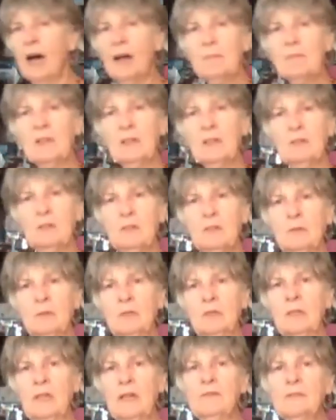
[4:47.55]
going to do a
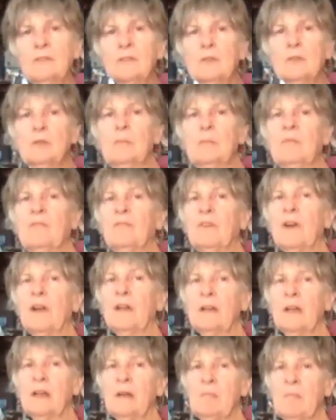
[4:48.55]
love scoop
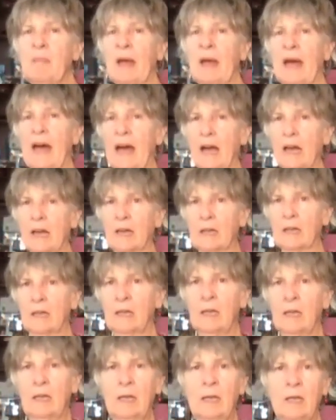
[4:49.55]
front and back,
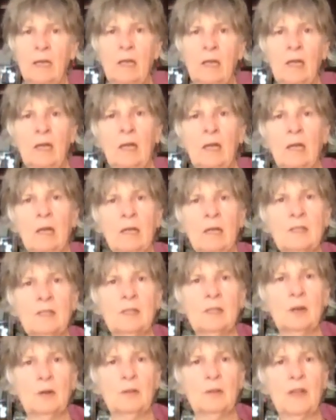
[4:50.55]

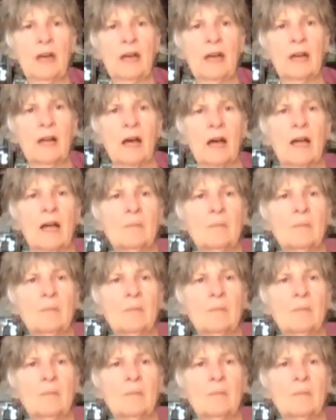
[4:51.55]
so that I'm